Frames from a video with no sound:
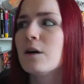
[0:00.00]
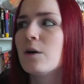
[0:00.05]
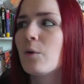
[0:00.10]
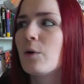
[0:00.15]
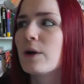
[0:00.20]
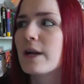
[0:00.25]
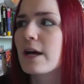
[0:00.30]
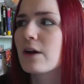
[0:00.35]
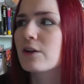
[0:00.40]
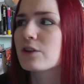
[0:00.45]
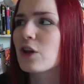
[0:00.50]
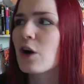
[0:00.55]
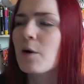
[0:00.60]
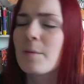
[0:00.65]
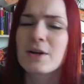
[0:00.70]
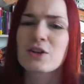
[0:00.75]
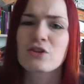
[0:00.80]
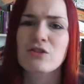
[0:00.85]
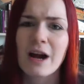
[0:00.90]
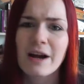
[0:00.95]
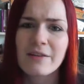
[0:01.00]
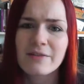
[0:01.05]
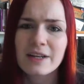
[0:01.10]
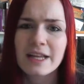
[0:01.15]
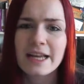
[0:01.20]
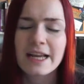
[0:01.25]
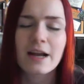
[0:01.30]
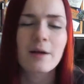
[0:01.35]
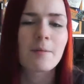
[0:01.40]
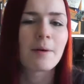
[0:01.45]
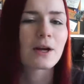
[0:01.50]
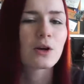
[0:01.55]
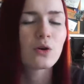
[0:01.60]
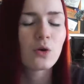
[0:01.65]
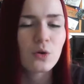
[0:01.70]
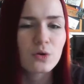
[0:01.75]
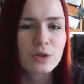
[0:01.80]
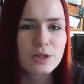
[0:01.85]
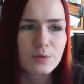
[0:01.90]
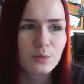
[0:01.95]
What else? Oh, my travelling, my
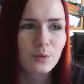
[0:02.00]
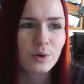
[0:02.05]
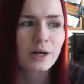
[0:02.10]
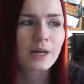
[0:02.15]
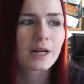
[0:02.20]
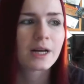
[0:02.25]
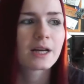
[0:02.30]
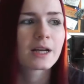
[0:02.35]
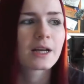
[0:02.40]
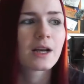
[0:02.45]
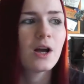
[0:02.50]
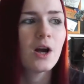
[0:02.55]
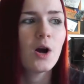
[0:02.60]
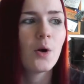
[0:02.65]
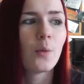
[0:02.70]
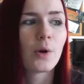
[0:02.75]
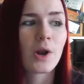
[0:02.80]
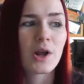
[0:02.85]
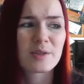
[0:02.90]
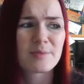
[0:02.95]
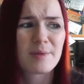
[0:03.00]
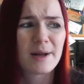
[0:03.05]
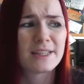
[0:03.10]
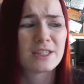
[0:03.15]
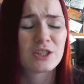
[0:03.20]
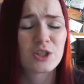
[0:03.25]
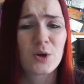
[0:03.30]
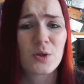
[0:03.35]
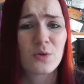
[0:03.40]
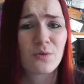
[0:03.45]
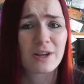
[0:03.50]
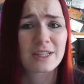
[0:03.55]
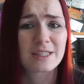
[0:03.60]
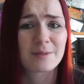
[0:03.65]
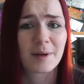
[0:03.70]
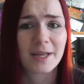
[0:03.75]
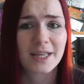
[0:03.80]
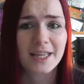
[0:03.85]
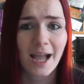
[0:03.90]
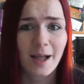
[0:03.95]
coursework, what I was planning to do the rest
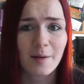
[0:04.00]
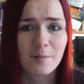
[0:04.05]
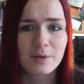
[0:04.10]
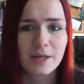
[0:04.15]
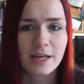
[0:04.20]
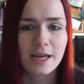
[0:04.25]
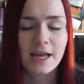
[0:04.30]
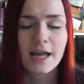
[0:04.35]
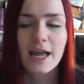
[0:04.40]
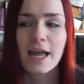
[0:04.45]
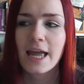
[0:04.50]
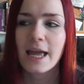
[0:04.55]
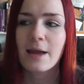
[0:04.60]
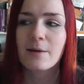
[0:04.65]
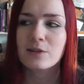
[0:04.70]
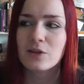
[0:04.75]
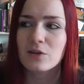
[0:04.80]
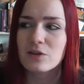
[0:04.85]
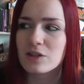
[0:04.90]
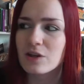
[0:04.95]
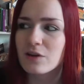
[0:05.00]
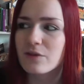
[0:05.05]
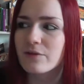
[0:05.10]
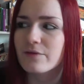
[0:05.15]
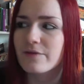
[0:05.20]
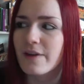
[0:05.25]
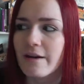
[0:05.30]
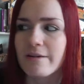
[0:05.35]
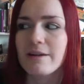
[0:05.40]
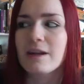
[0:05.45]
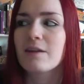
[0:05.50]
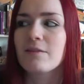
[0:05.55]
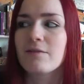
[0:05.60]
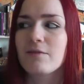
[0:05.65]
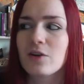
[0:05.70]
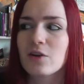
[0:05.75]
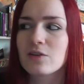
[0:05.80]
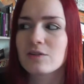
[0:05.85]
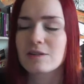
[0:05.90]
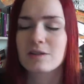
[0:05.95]
of my gap year. He was also very
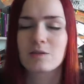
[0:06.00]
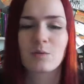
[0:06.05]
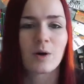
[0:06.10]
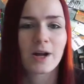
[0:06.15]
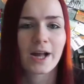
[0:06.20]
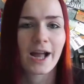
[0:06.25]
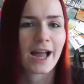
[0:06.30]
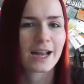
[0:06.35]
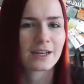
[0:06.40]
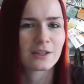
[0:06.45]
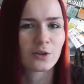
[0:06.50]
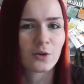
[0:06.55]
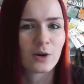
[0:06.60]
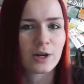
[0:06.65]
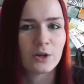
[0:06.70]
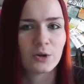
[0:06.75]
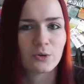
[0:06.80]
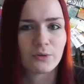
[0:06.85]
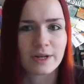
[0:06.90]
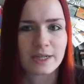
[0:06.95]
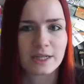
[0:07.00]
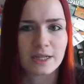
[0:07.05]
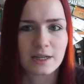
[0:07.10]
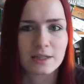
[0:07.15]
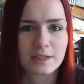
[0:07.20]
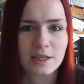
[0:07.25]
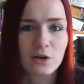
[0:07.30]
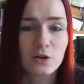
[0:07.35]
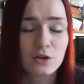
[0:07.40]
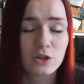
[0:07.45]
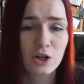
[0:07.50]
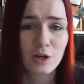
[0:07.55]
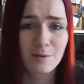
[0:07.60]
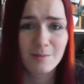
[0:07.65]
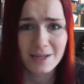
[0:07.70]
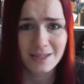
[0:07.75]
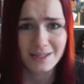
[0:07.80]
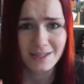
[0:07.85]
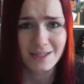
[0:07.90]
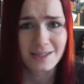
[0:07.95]
confused as to why I hadn't got in already, because I got 2
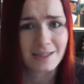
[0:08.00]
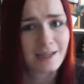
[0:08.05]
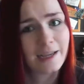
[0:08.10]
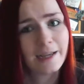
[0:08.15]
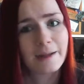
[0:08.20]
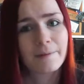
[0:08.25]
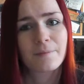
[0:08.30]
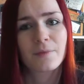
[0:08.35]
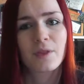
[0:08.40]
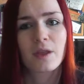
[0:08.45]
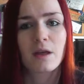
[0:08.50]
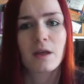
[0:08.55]
B's and a C